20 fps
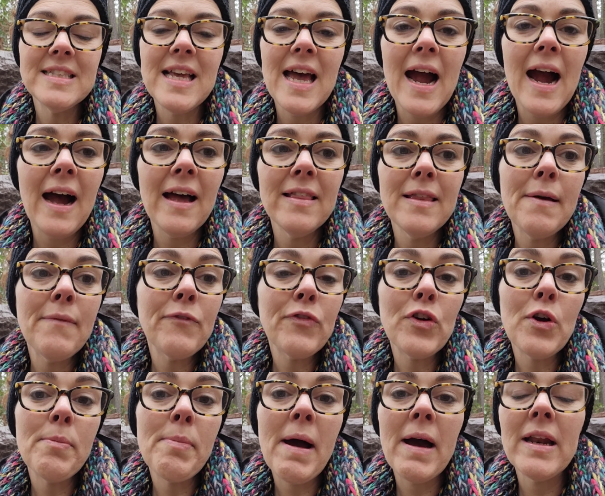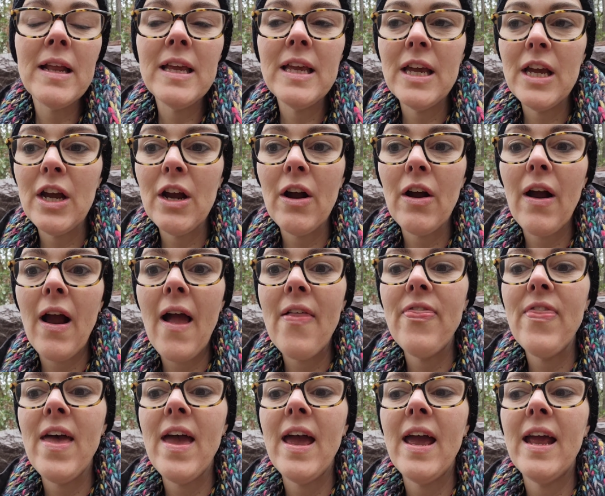I had them for about a year,
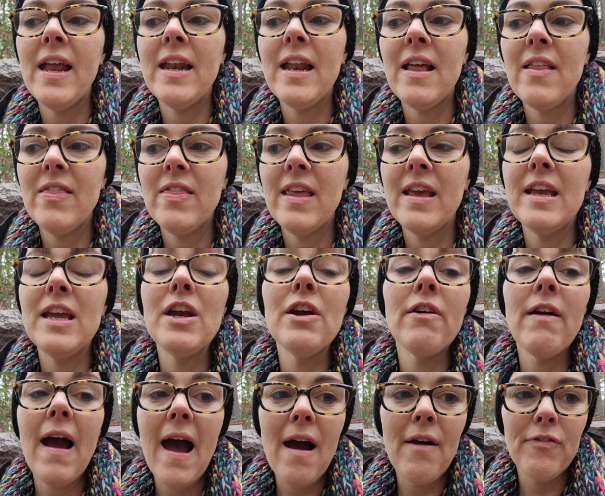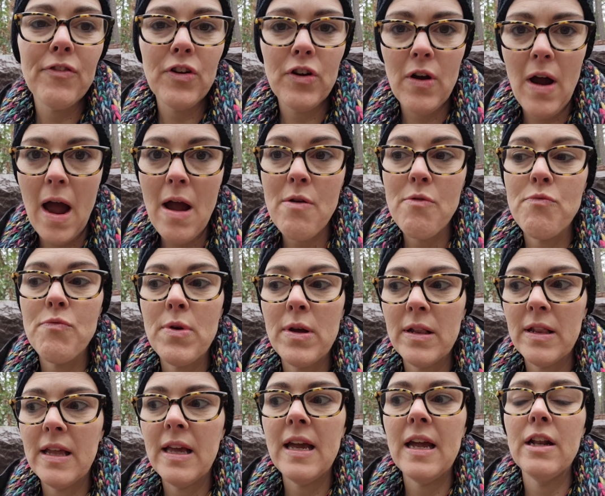and then the year after I
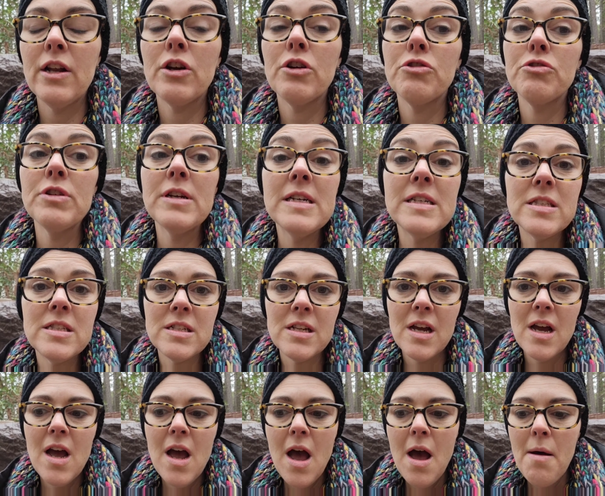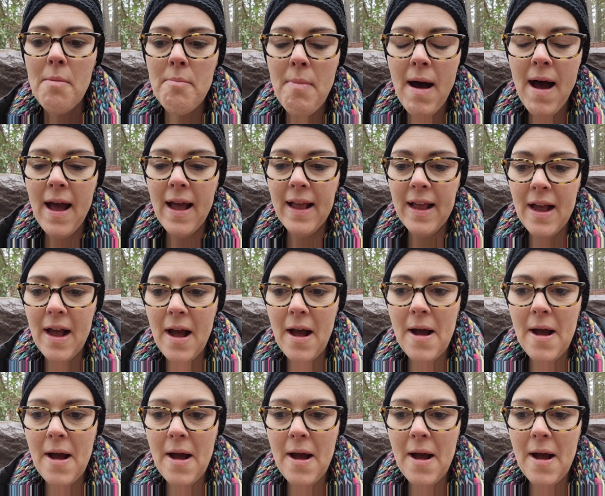really increased my